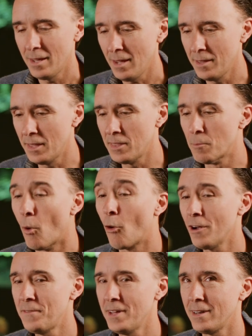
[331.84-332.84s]
then the
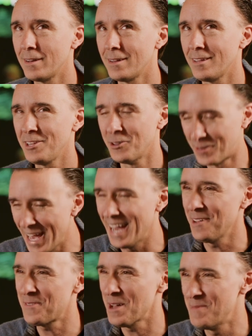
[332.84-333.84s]
more of it you
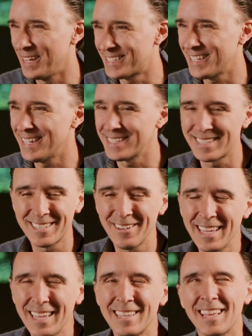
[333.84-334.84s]
get, if that makes sense. So
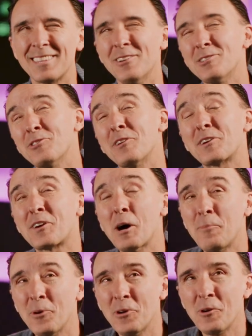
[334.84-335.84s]
I think that those are a
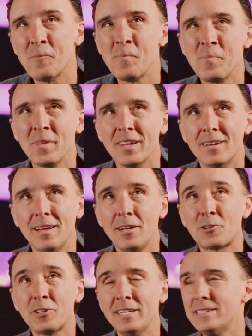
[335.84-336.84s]
couple.
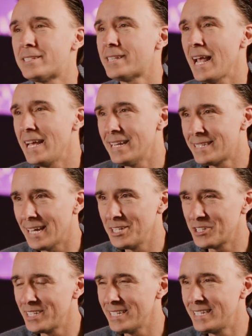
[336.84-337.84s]
Insane
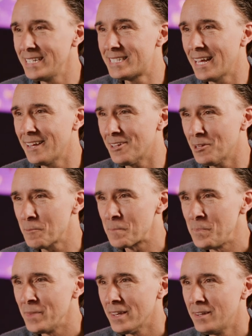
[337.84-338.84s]
attention to detail,
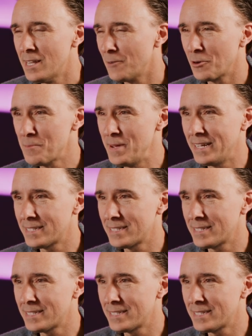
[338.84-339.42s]
never being